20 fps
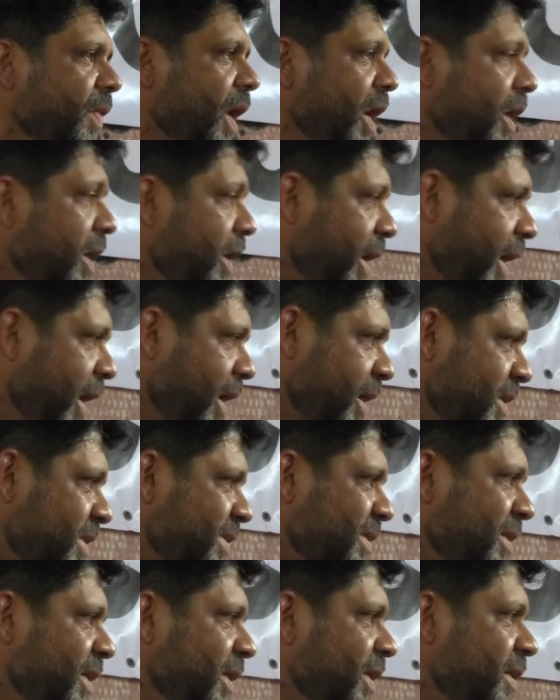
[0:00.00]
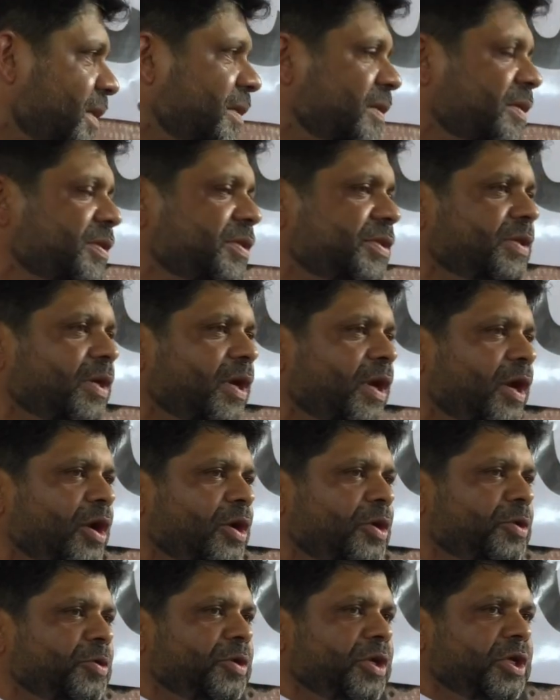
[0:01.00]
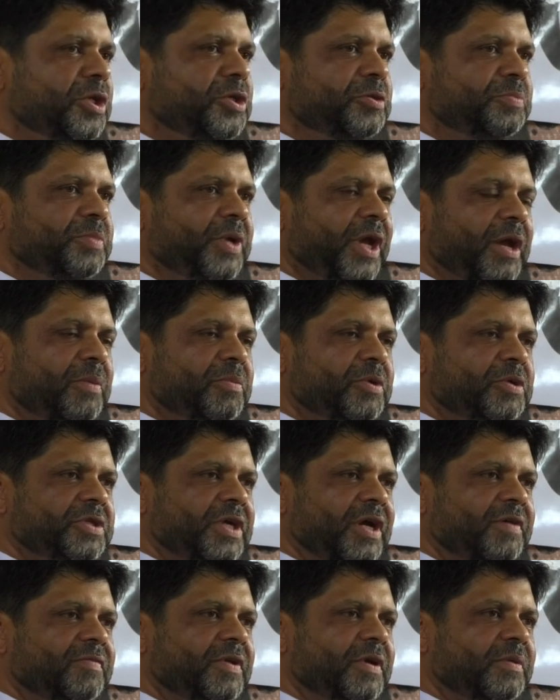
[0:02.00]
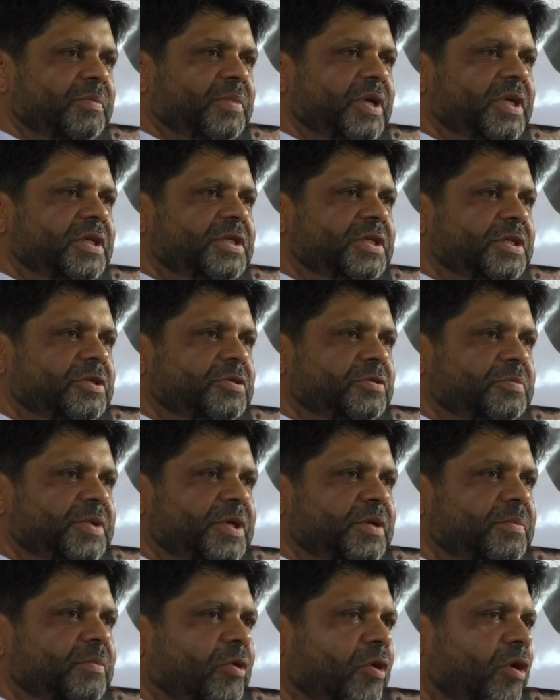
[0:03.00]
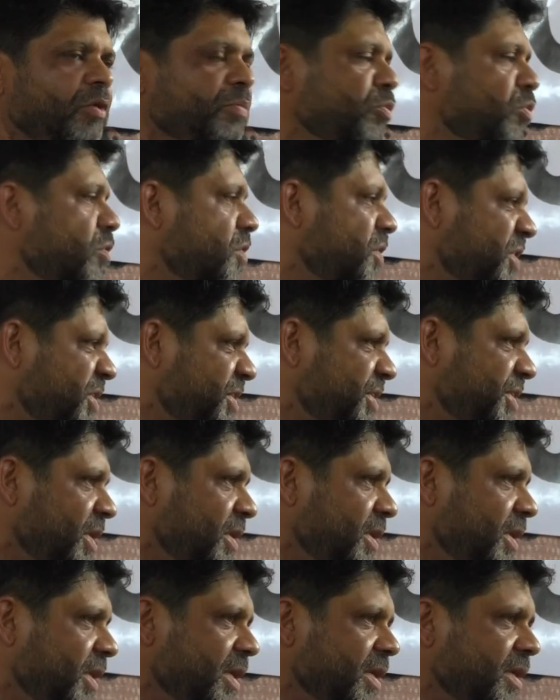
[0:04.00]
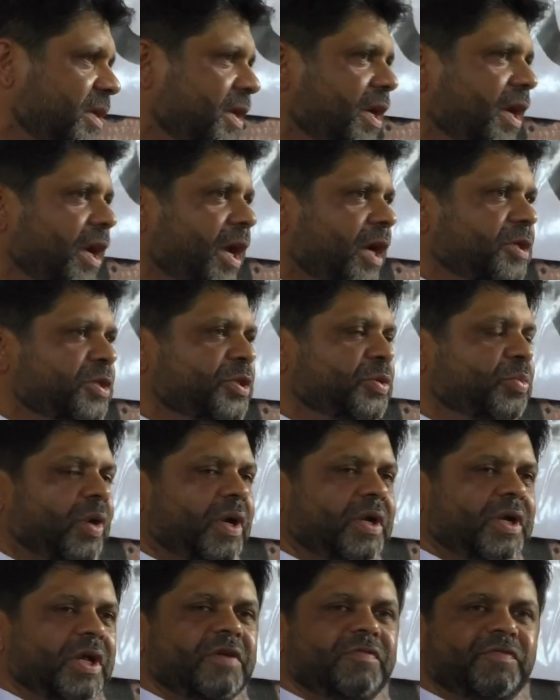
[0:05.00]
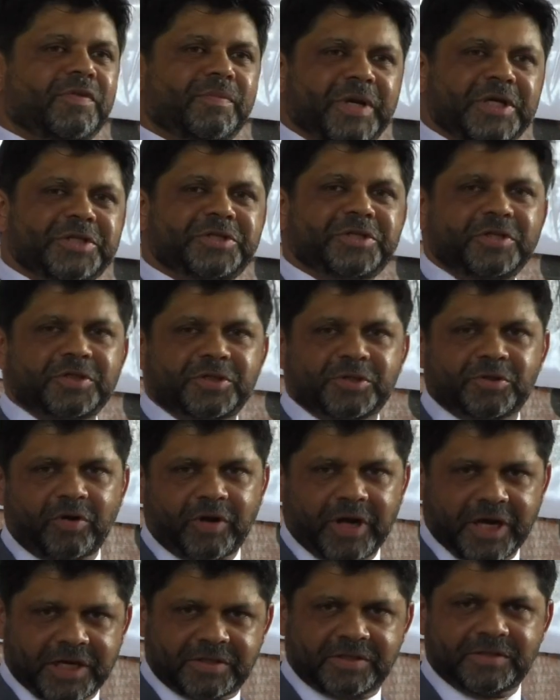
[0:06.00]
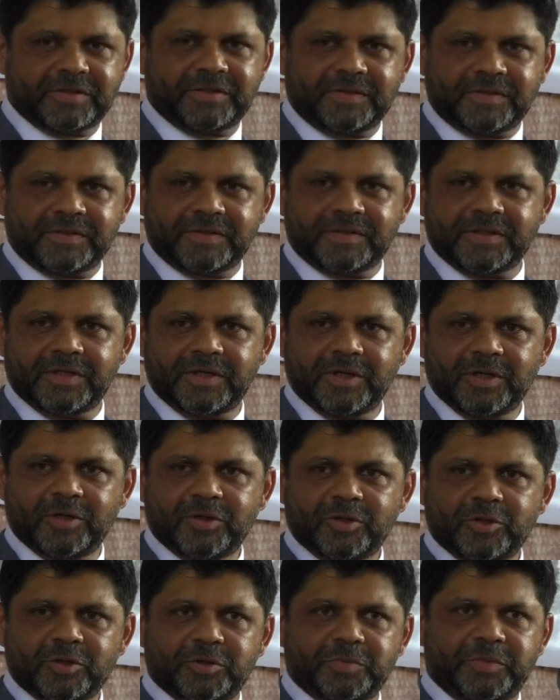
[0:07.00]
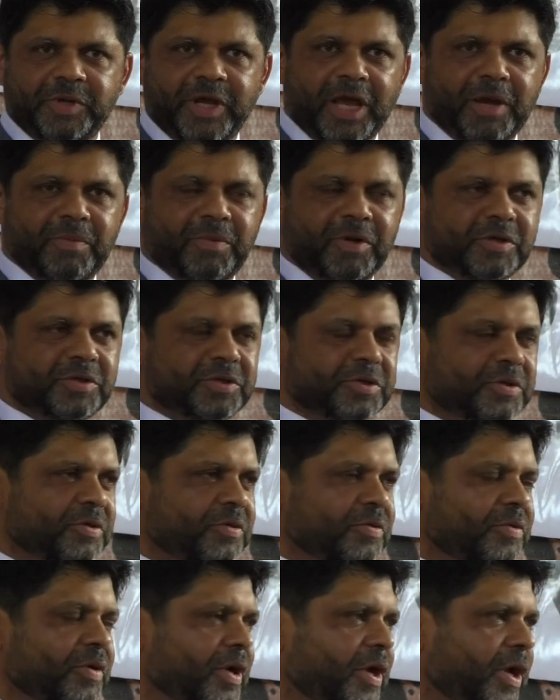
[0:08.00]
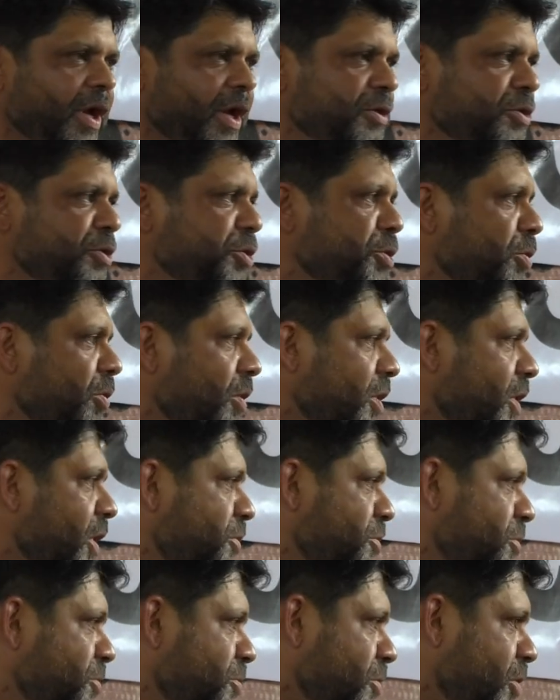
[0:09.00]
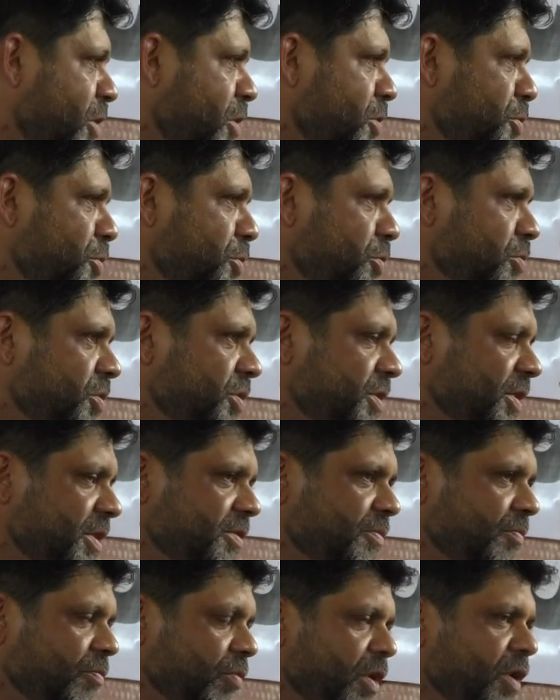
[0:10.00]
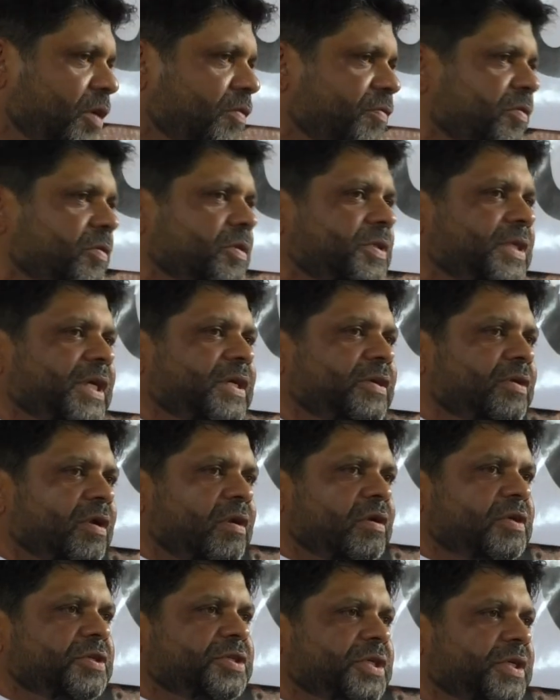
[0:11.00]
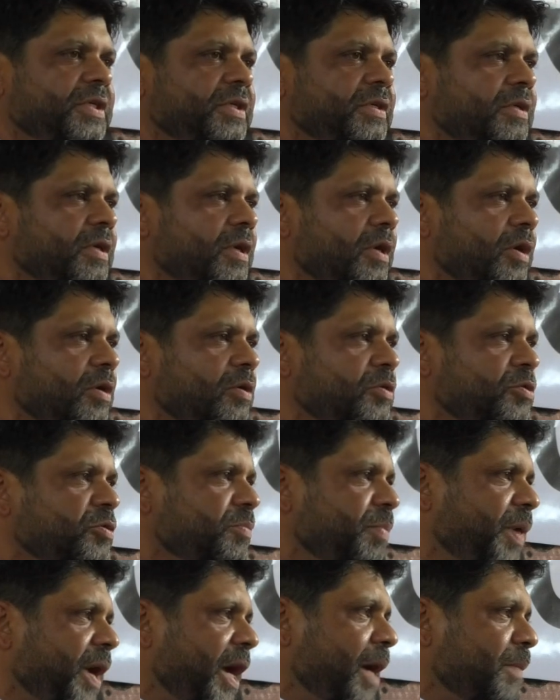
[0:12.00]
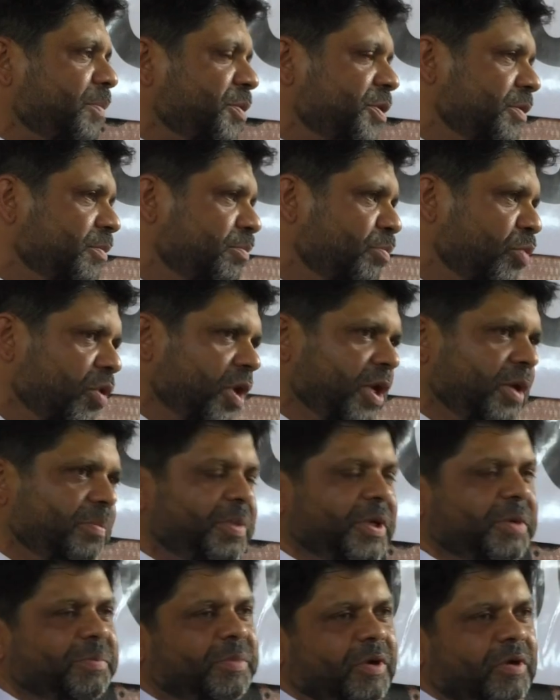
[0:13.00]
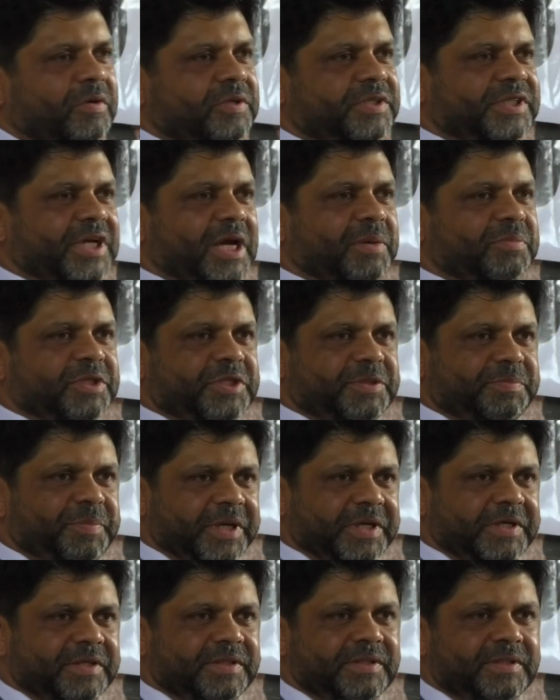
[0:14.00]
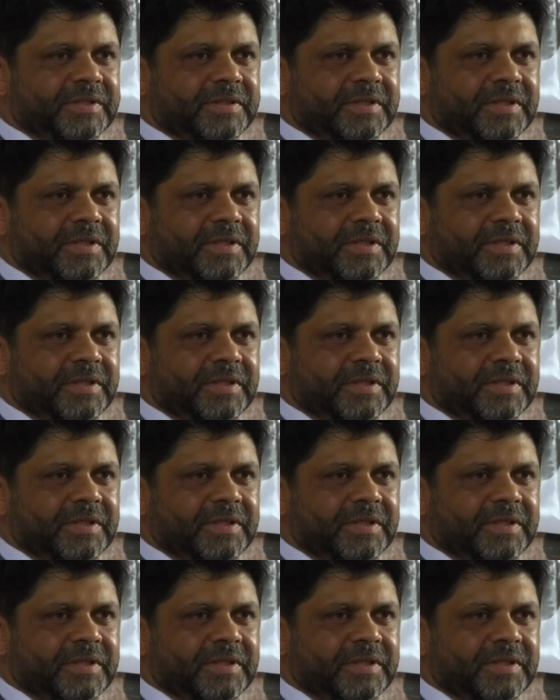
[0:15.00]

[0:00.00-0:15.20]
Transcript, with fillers: And again, as leaders, you need to be able to have the ability to be a lot more discerning as to what information is correct. To be able to ensure that you do not use this wonderful technology to perhaps bully people on cyberspace,